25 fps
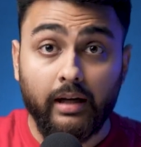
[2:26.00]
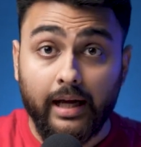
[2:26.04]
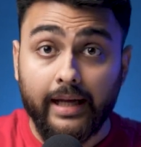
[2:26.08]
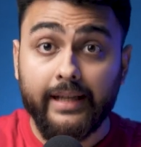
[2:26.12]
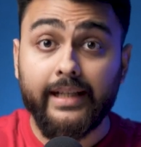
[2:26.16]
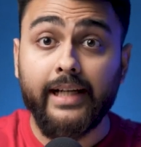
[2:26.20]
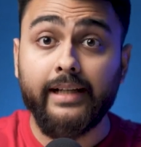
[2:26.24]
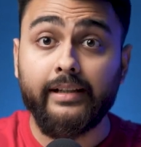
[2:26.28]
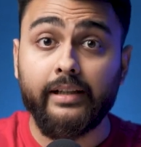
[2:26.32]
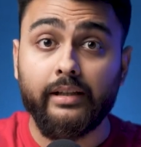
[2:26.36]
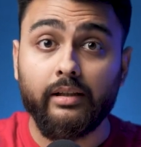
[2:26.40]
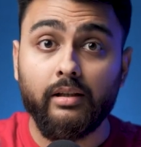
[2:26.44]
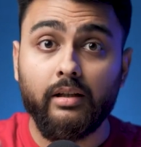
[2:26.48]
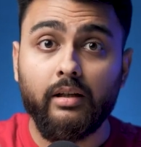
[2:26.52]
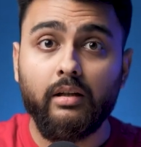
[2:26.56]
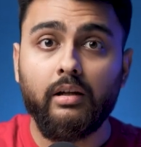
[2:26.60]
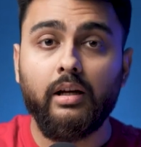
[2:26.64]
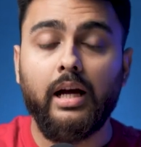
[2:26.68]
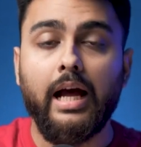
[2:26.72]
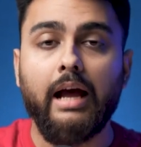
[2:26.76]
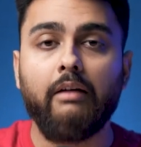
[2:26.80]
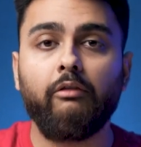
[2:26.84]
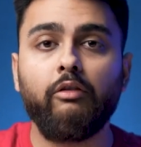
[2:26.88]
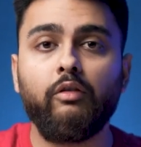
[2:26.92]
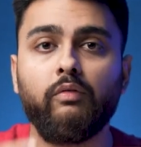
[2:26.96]
I get it.
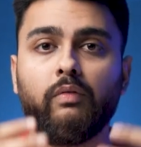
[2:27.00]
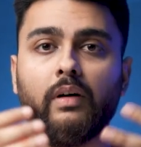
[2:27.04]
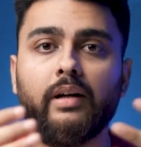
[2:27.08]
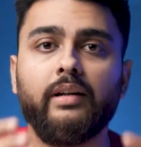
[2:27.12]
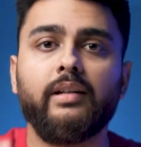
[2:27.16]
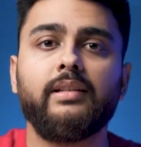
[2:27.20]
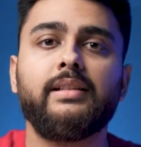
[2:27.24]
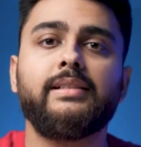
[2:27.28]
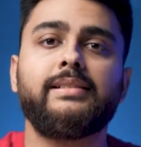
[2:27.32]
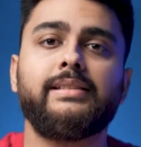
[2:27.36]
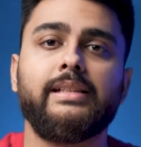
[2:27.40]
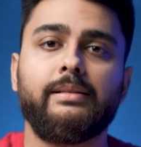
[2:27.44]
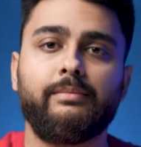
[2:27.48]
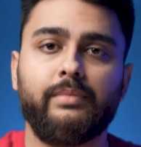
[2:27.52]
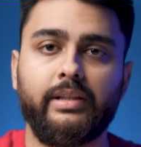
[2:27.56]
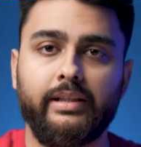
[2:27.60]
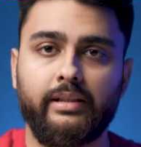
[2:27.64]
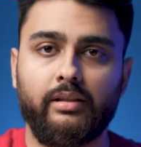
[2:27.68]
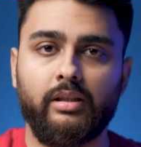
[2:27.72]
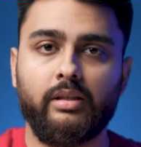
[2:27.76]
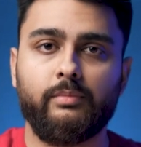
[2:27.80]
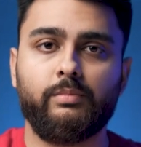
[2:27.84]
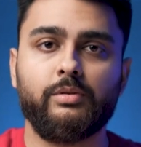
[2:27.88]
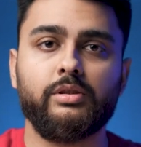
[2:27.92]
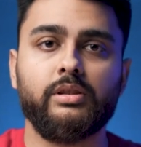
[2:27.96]
I would wonder the same
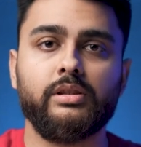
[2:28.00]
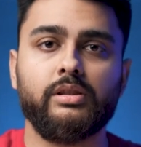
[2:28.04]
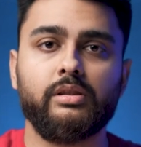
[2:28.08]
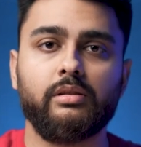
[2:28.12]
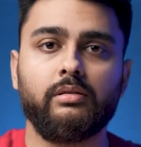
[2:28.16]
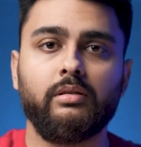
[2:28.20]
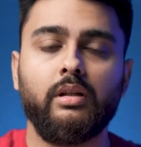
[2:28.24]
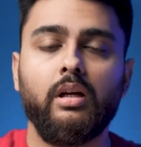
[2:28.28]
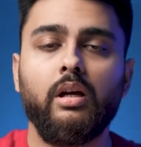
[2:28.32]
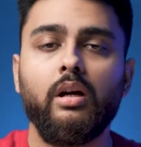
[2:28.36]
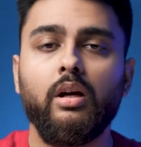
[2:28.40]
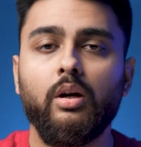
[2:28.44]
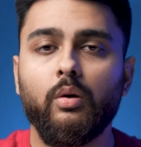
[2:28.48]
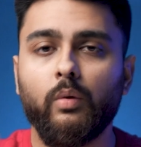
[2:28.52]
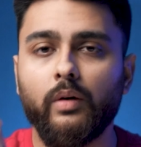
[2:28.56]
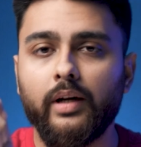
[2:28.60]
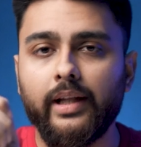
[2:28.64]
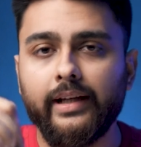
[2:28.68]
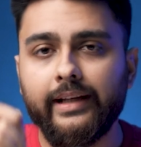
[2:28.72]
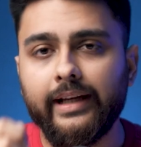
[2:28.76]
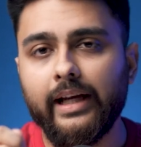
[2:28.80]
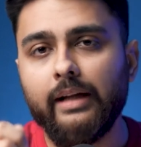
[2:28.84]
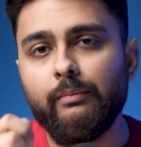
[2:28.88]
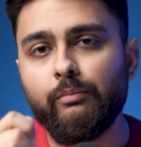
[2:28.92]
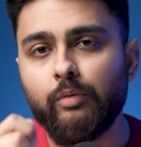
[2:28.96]
thing in your position. What
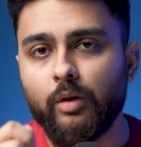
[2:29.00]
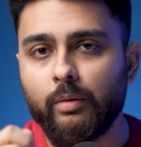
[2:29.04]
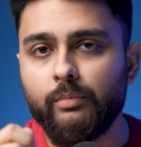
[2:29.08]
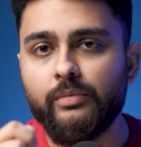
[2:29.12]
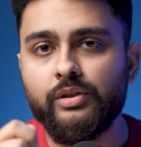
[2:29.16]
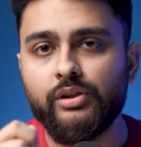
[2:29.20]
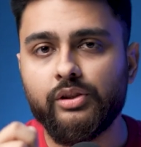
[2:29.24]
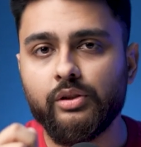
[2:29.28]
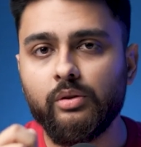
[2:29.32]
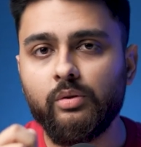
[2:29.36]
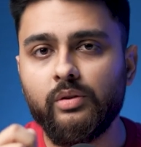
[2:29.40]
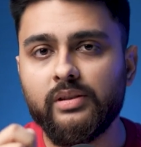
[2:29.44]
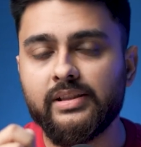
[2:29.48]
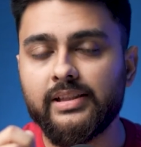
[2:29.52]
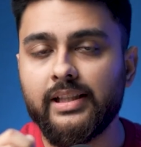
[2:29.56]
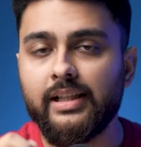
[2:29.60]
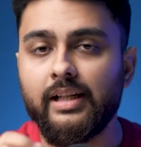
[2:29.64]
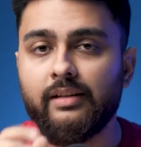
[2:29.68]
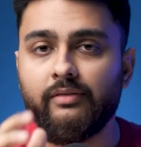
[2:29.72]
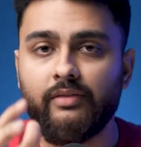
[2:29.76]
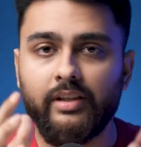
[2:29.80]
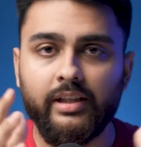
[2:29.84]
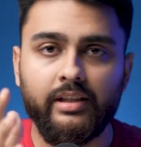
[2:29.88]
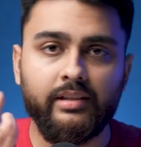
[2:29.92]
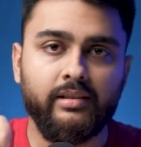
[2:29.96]
I can promise you is
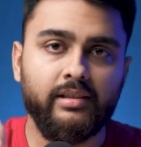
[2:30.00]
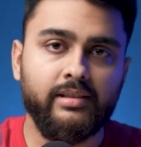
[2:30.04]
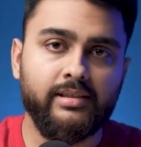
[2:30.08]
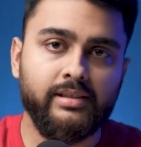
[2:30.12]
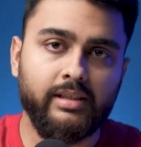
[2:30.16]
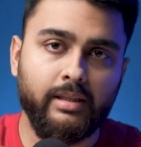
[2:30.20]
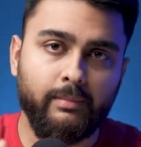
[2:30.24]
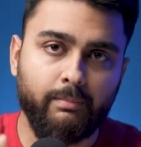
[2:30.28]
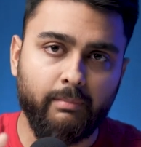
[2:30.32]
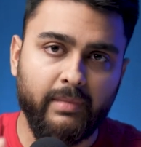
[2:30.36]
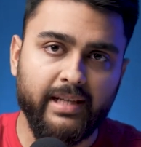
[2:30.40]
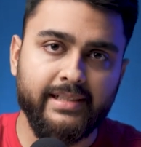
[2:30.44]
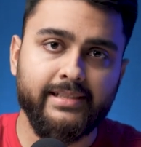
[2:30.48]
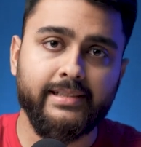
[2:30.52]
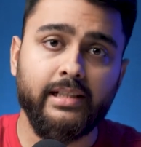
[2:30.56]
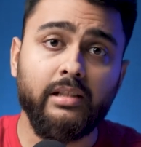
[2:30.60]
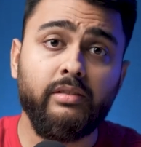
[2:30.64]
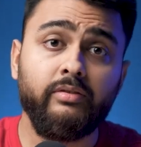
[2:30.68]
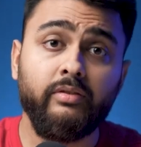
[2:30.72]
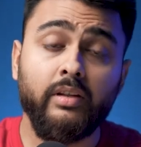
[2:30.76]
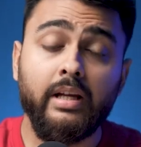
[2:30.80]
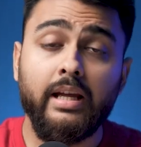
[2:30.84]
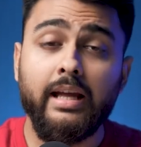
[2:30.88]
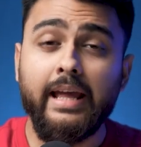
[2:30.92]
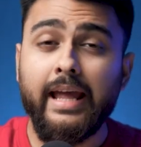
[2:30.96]
that I've written the script
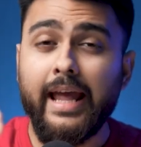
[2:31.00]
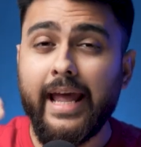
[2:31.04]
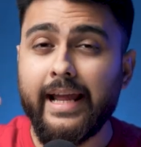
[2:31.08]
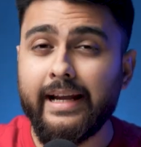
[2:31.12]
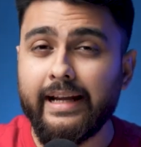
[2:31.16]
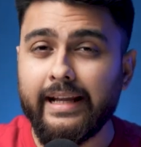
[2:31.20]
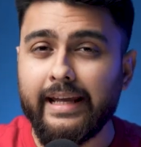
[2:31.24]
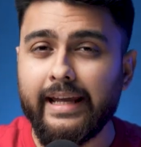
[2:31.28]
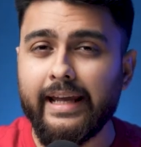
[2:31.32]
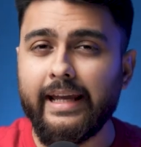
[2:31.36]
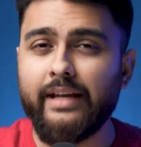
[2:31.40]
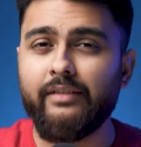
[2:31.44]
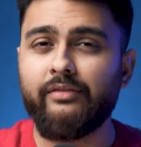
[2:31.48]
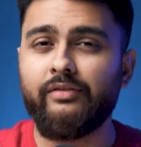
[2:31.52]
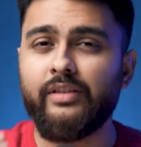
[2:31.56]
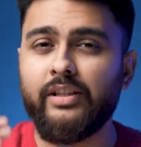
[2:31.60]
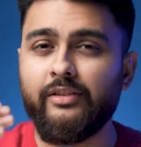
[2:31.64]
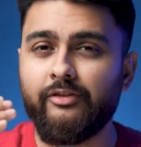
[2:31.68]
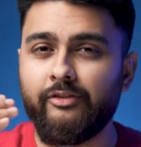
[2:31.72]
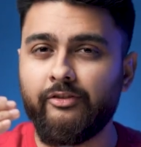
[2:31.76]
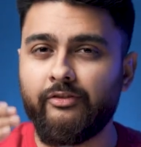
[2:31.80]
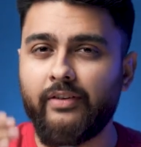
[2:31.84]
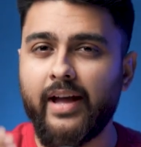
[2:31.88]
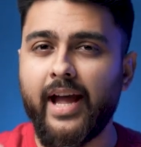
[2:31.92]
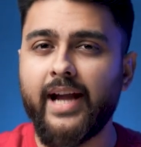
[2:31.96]
myself and
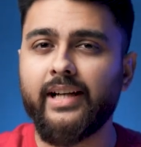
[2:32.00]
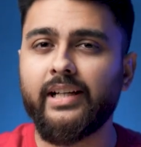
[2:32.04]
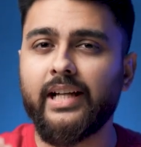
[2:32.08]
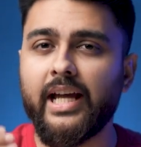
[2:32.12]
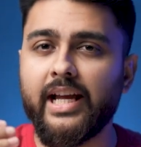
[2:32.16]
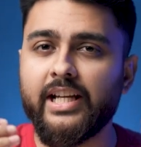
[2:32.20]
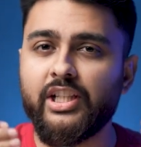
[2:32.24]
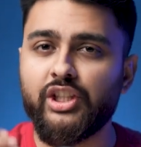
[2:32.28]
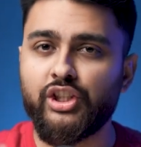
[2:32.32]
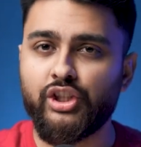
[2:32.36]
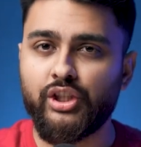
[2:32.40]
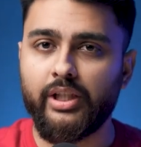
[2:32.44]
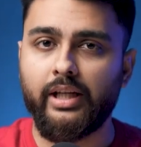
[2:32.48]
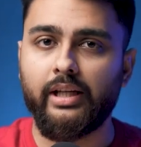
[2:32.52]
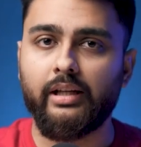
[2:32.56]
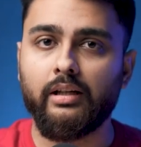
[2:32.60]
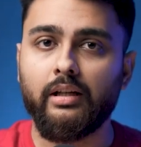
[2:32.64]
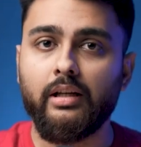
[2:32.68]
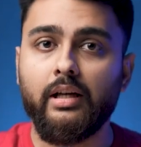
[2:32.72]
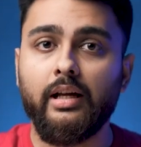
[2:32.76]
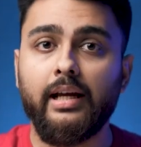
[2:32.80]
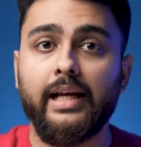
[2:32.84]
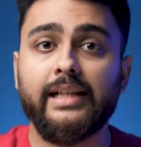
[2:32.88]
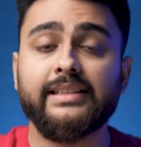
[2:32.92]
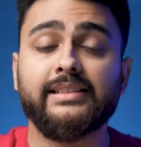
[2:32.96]
every fact I share
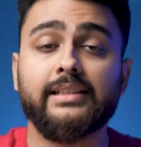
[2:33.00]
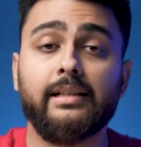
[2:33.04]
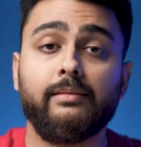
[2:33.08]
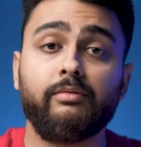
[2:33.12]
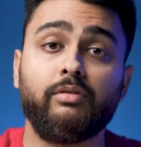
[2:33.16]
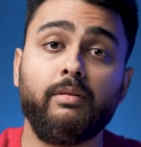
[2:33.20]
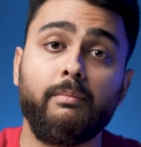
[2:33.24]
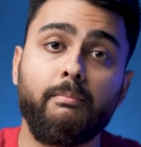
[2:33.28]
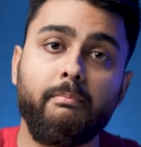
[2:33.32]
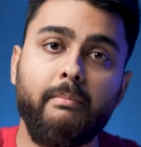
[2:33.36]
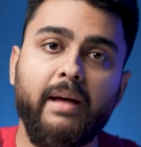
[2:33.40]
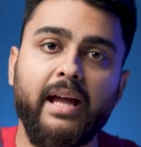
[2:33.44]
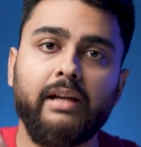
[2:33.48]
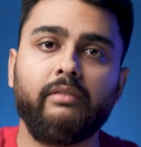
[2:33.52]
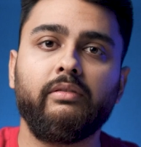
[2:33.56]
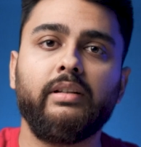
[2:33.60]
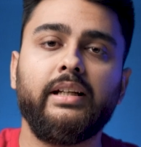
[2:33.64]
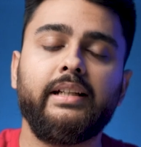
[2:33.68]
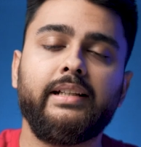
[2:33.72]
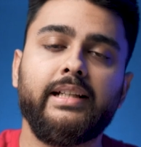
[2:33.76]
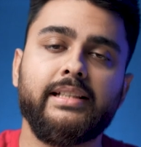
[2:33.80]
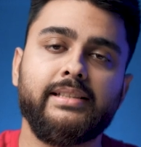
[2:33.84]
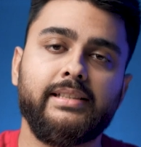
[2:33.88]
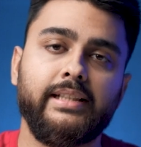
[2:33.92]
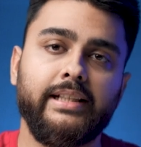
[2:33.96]
has come from
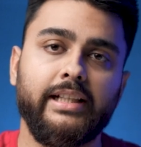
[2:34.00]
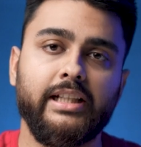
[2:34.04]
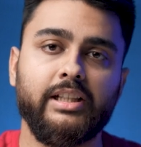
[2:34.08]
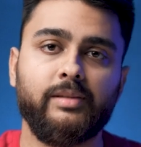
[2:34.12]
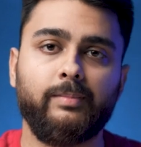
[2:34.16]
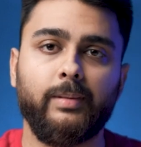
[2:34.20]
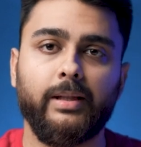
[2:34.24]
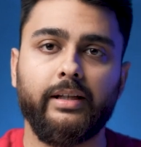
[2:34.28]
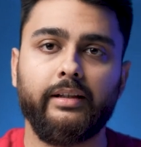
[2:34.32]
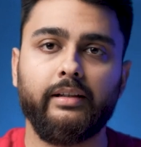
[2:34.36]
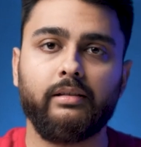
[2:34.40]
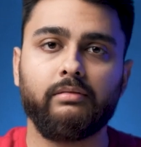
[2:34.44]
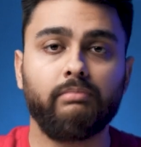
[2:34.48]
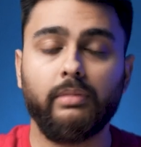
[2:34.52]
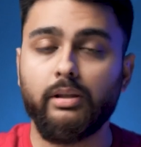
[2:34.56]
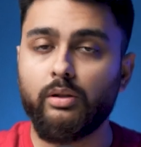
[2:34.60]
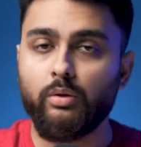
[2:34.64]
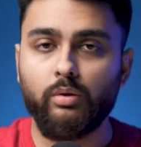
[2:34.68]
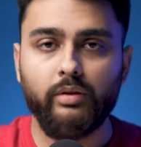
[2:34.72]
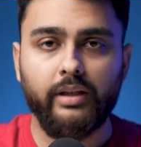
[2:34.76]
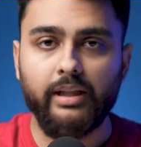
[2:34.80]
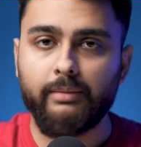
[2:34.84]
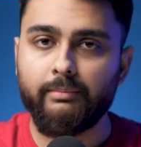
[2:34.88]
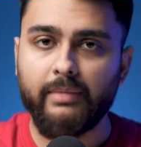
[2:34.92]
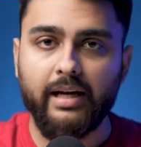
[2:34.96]
manually testing each plugin. But
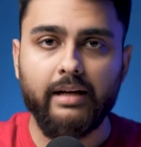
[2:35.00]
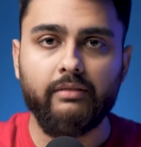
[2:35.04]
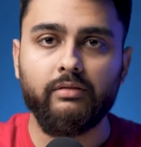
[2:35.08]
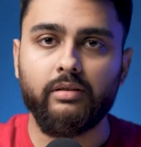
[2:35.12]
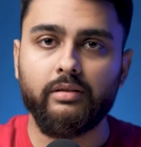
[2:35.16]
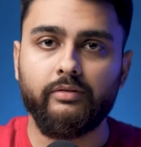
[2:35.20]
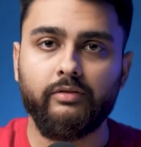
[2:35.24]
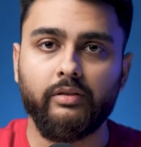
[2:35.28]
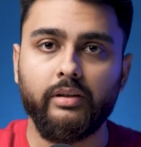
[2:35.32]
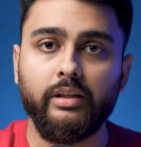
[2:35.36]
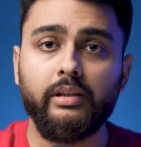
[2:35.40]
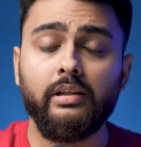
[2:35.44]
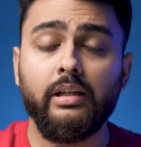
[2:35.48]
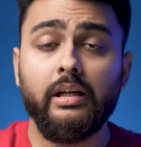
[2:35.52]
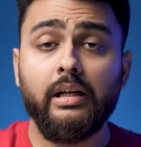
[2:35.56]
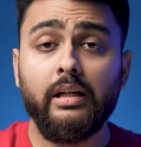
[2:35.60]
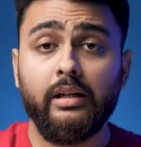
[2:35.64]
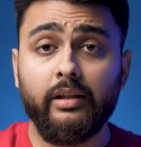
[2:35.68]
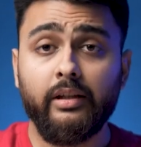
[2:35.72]
don't take my word for it.